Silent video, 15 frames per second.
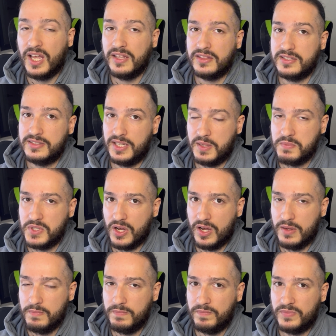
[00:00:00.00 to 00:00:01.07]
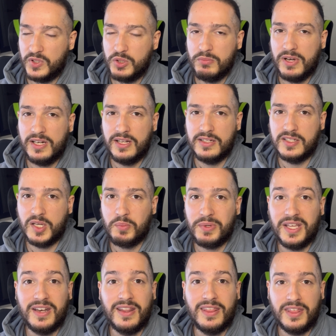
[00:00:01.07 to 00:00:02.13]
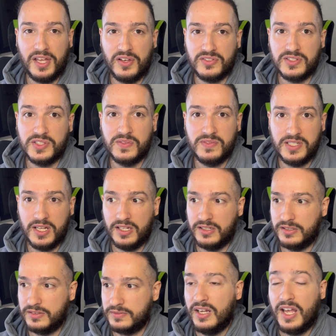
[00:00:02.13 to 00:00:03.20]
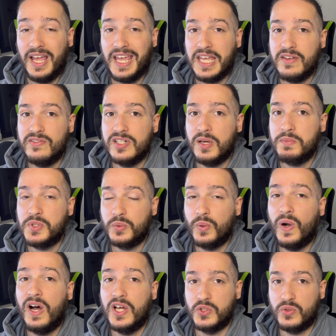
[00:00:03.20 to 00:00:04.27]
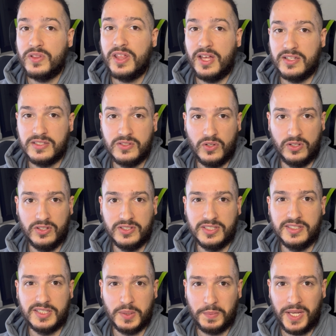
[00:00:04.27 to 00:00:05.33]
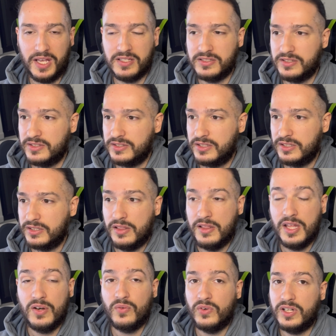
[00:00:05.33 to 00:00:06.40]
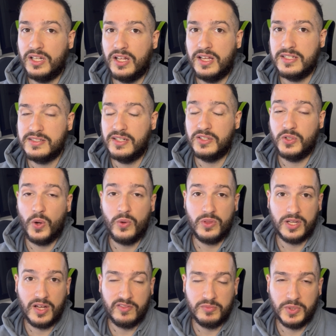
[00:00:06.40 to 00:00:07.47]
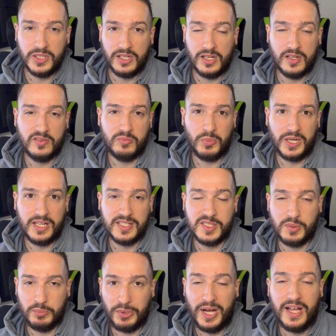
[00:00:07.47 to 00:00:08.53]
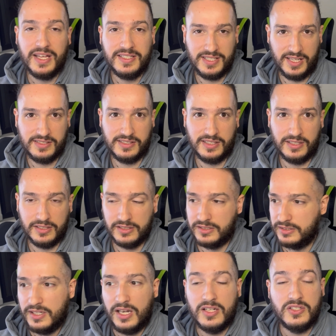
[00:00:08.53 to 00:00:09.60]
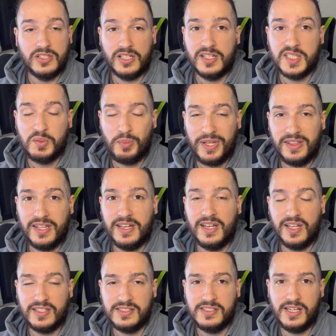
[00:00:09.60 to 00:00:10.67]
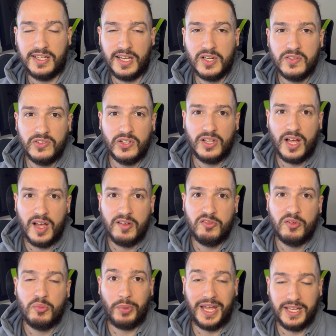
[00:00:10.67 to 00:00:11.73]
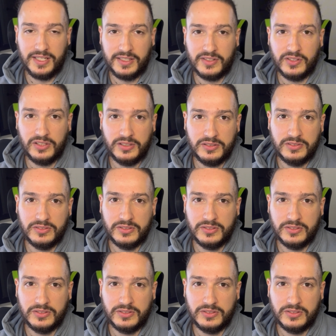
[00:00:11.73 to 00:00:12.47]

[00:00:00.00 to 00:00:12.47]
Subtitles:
At the same time, you might end up in thousands of debt, even up to $100,000 in some cases. Then realize that you owe the government enough money to buy a Tesla, and you're going to spend the next decade of your life paying it off.